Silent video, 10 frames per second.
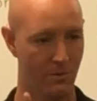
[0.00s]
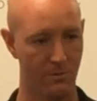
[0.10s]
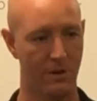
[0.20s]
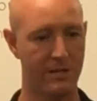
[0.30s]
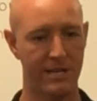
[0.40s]

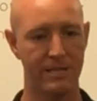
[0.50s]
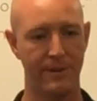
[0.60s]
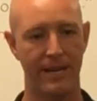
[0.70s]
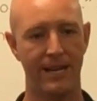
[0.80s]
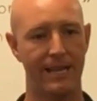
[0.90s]
One
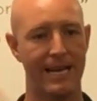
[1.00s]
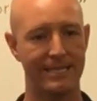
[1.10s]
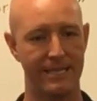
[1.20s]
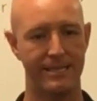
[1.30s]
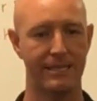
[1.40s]
adjustment, and it
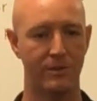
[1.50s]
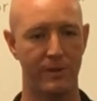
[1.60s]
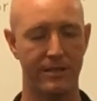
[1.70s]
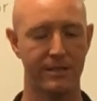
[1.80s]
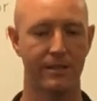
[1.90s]
lasted six
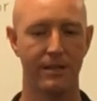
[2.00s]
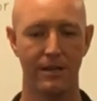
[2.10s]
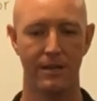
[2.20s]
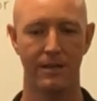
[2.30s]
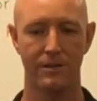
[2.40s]
weeks.
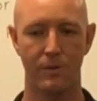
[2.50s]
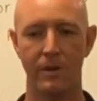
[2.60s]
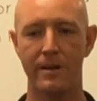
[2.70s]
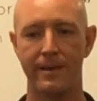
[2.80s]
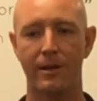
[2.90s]
So
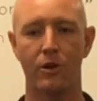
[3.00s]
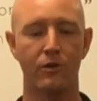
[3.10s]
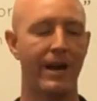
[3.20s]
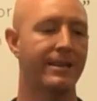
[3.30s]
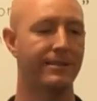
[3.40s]
what do you think
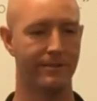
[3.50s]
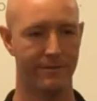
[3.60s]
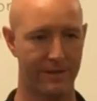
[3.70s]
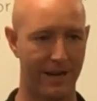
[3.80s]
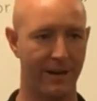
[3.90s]
corrective
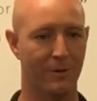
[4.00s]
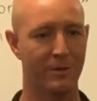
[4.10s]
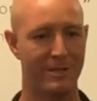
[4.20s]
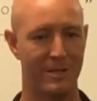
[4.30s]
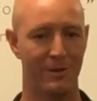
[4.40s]
care
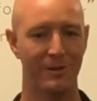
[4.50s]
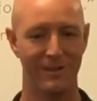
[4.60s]
would do?